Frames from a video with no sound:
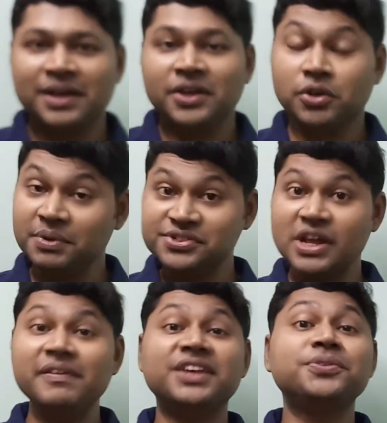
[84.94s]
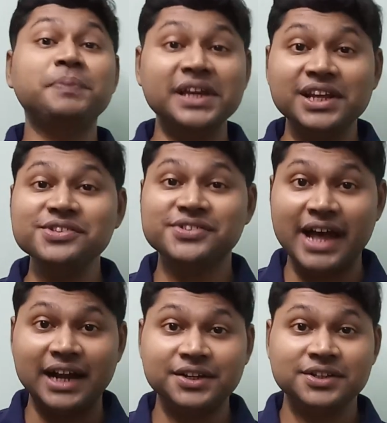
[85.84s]
You must have experienced
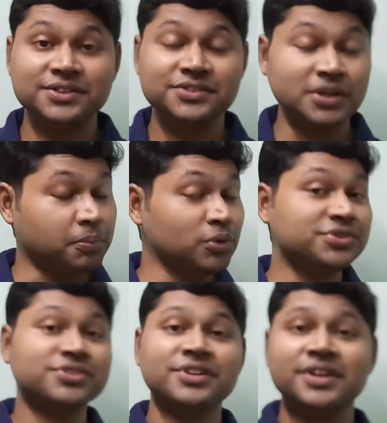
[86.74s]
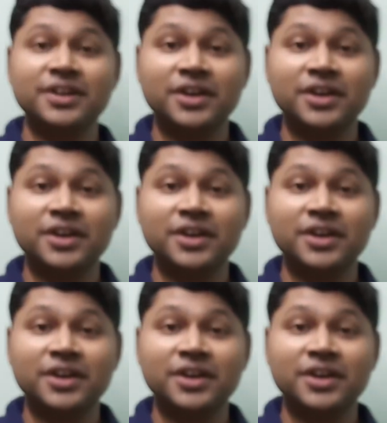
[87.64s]
that. Suppose